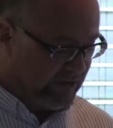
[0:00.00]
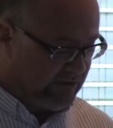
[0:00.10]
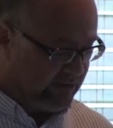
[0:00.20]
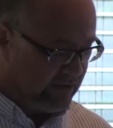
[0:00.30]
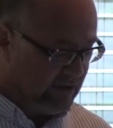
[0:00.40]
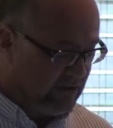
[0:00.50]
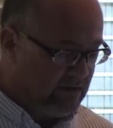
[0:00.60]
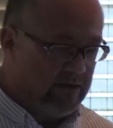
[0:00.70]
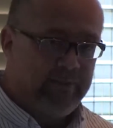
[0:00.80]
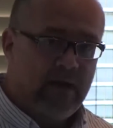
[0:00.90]
seriously?
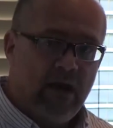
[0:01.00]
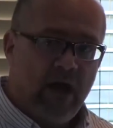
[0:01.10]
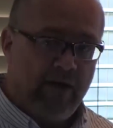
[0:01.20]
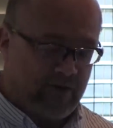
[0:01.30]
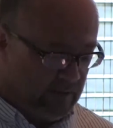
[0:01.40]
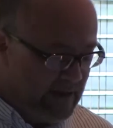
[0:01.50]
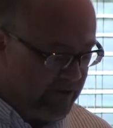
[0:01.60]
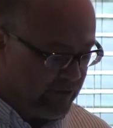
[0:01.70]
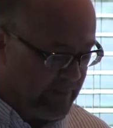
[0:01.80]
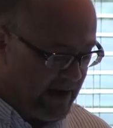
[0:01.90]
I've got a
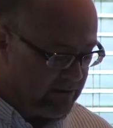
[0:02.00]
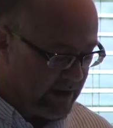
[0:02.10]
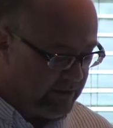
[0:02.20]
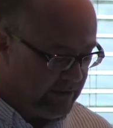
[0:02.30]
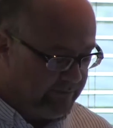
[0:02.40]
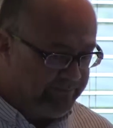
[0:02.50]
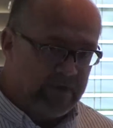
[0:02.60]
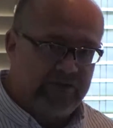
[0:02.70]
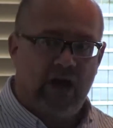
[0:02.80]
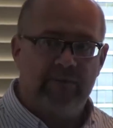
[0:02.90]
military background, and
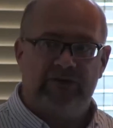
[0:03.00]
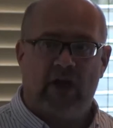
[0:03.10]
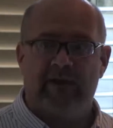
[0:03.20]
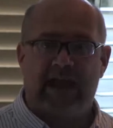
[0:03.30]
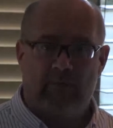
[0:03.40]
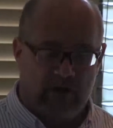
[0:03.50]
time and time again,